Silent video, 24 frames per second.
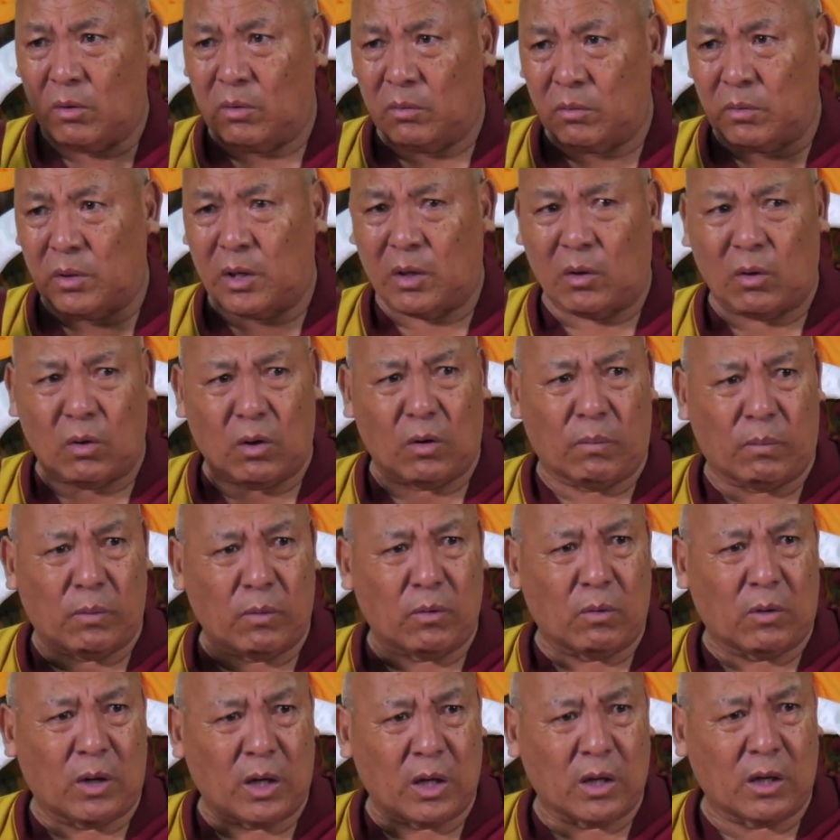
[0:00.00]
very
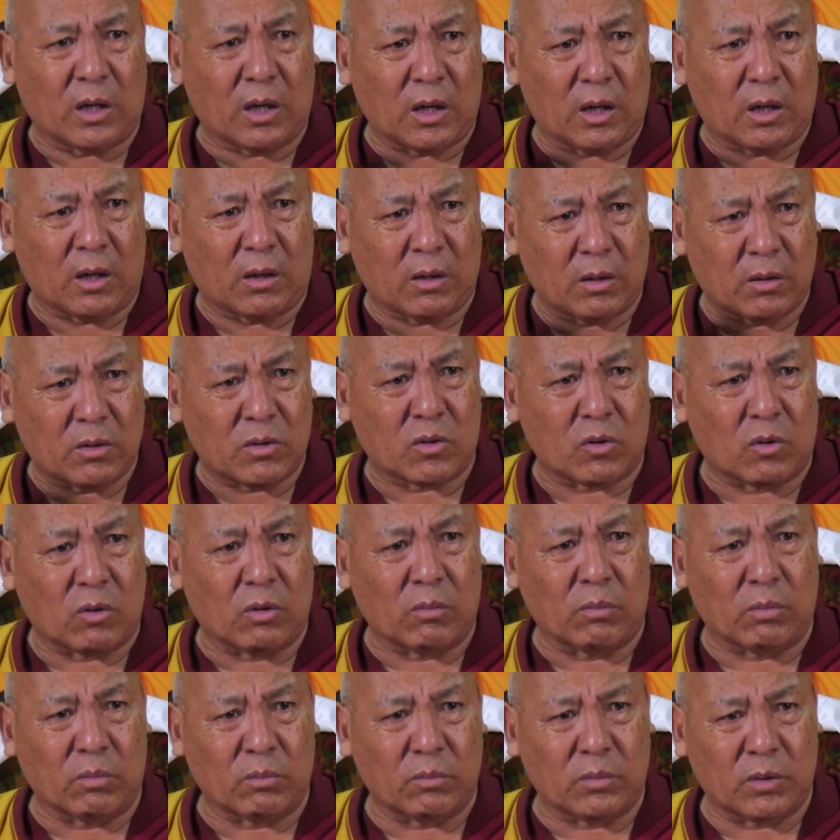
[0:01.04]
awful, ugly,
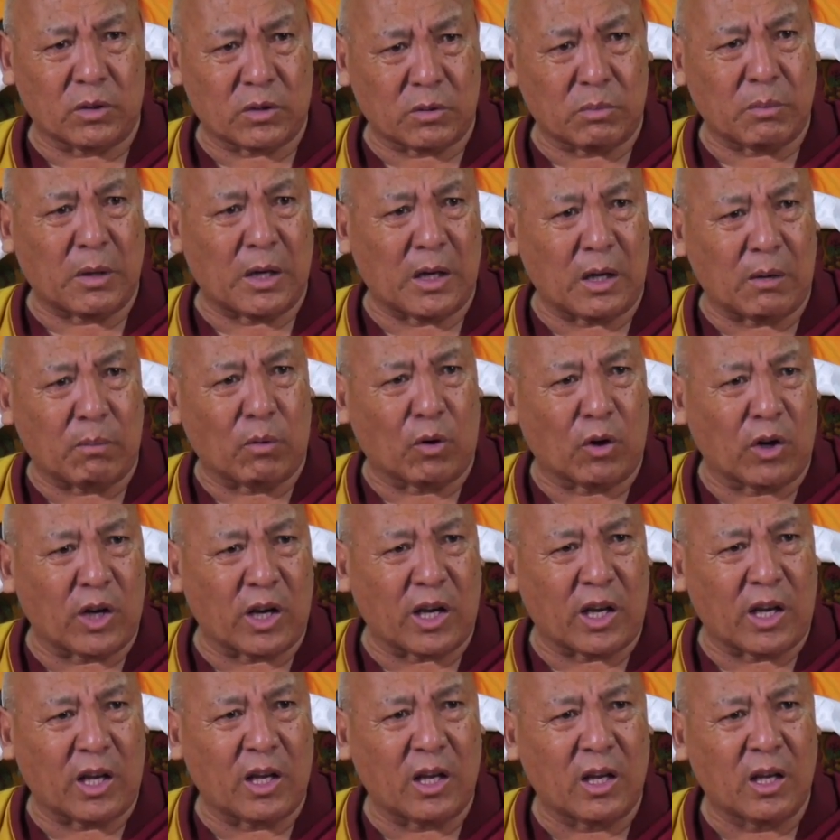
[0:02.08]
strong, smelly
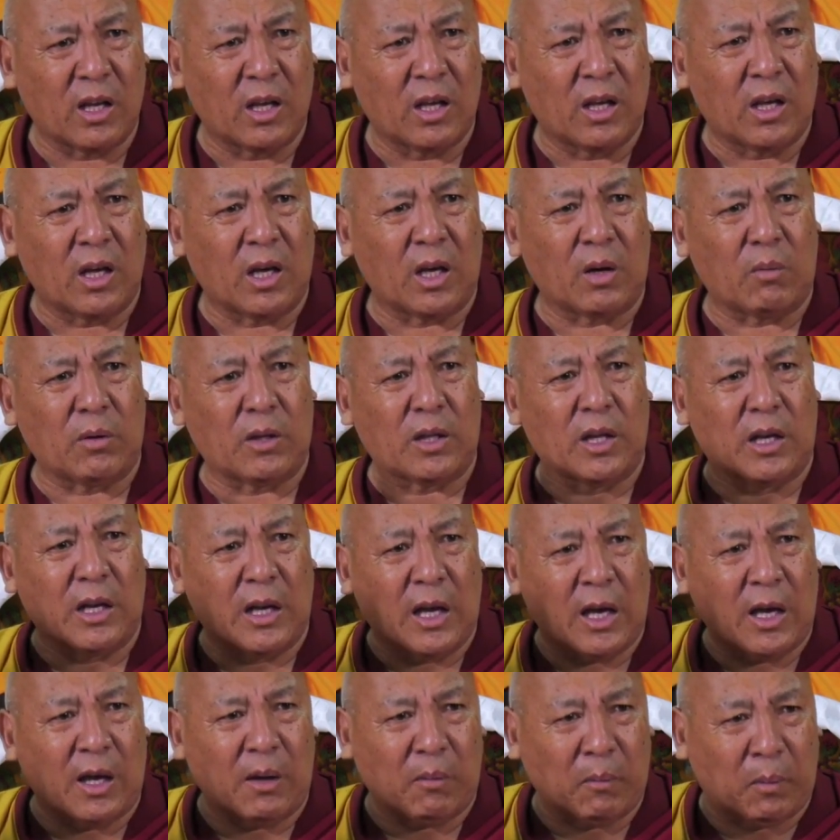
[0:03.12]
body, and with the
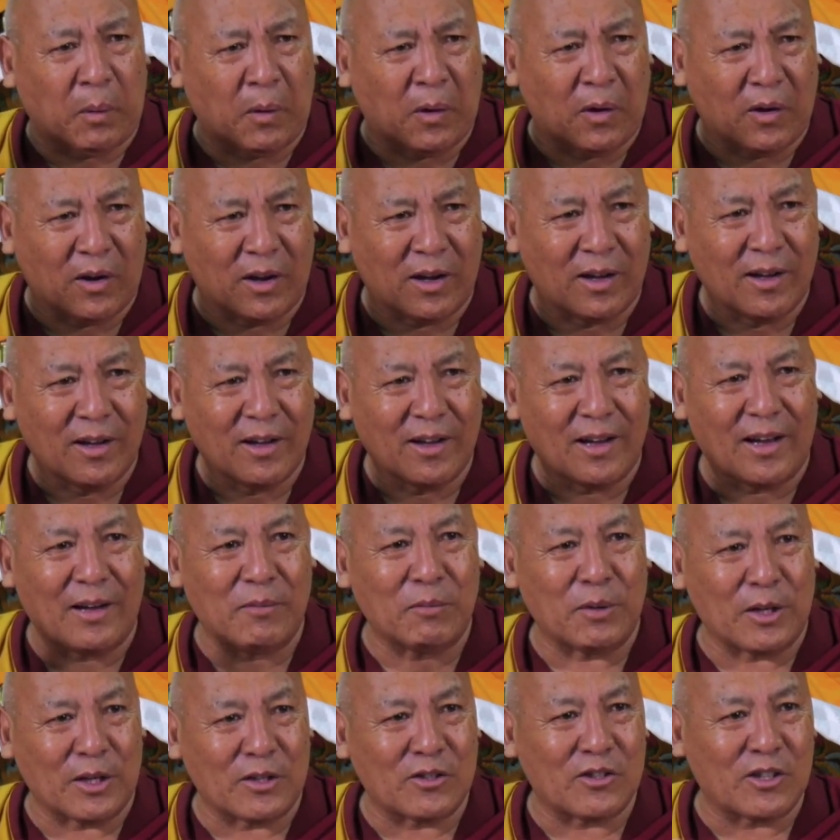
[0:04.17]
knife,
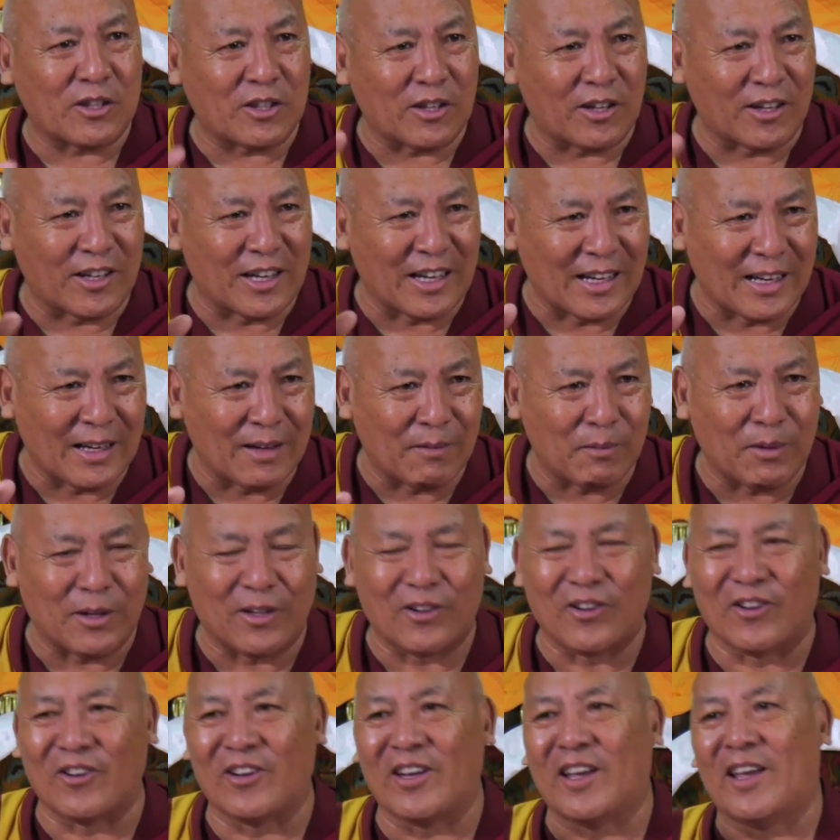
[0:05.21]
I'm exaggerating a little
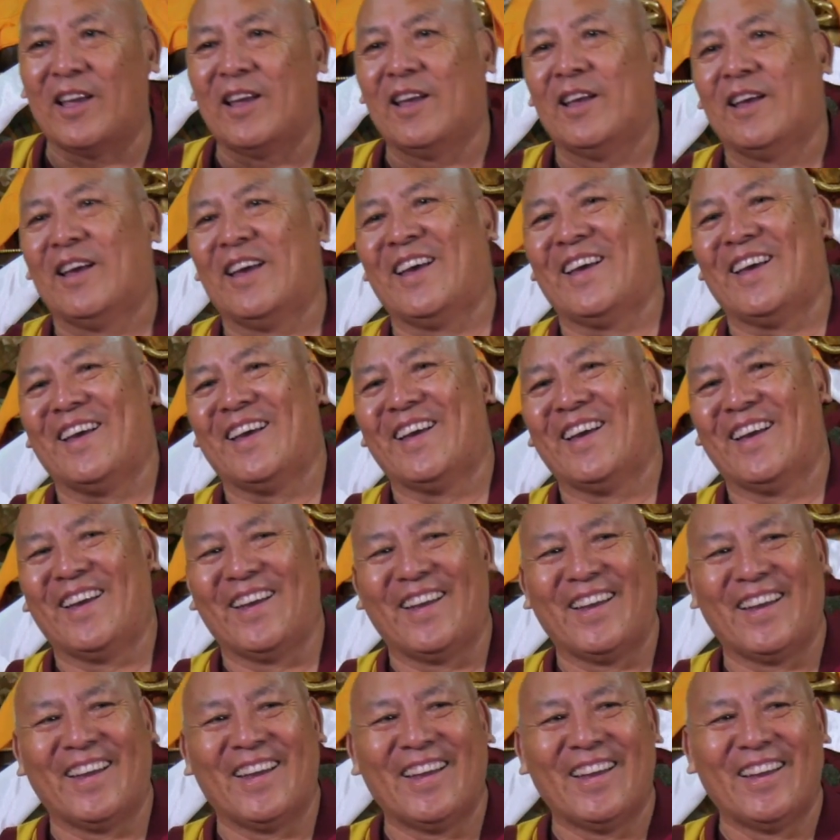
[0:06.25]
bit, okay,
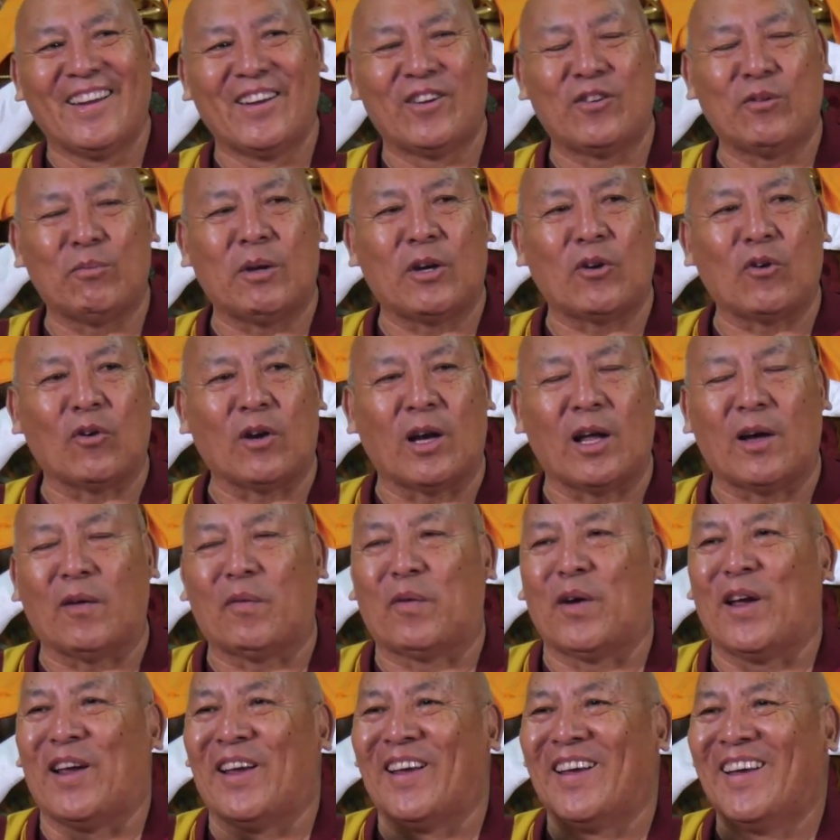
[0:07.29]
to make you
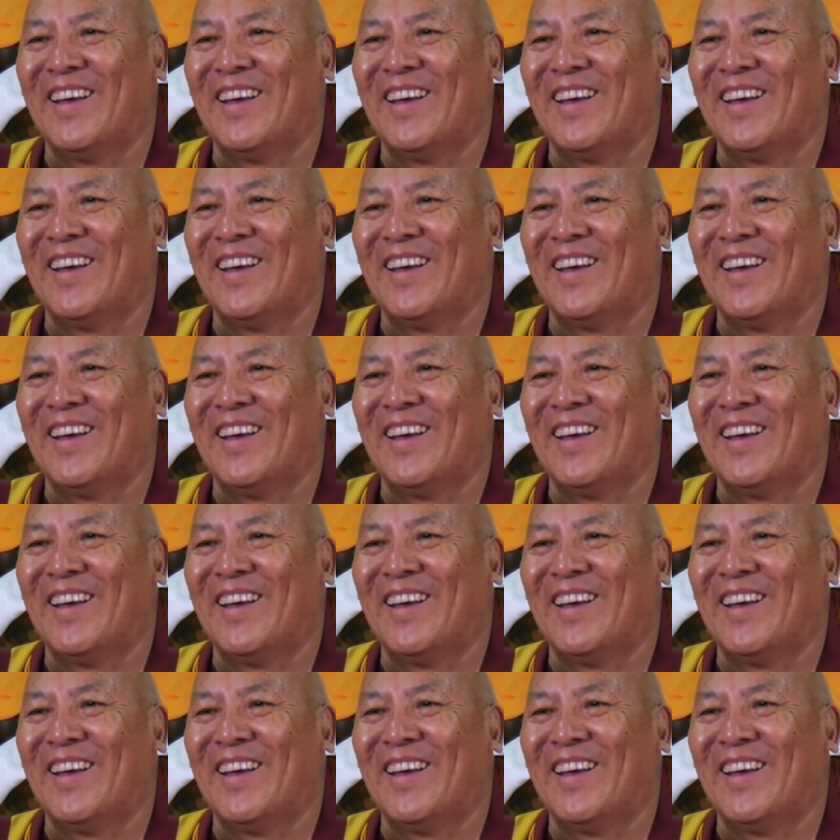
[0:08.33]
laugh.